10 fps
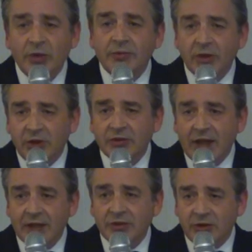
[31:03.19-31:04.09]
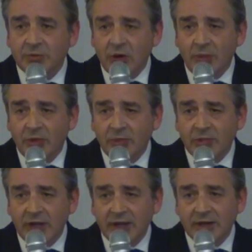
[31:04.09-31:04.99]
we first had this
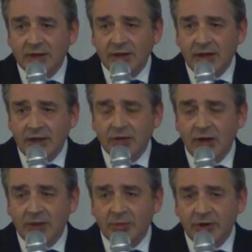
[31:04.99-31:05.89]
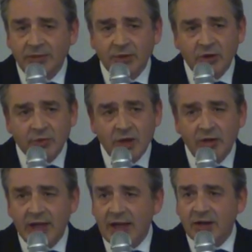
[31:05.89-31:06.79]
problem in Great Britain, because we
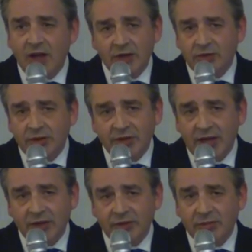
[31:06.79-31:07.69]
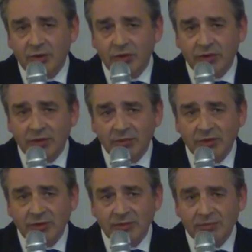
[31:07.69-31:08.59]
only had 100,000
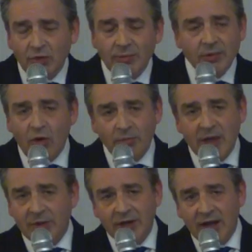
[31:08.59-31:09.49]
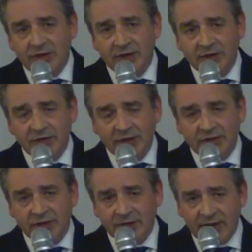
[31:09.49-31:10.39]
Muslims, or maybe
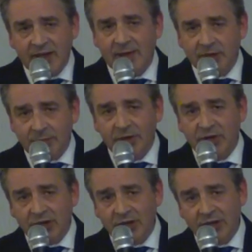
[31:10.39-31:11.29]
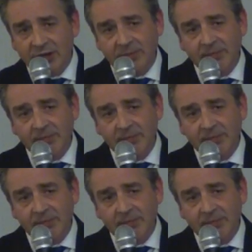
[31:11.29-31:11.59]
1960, they came in a bit earlier.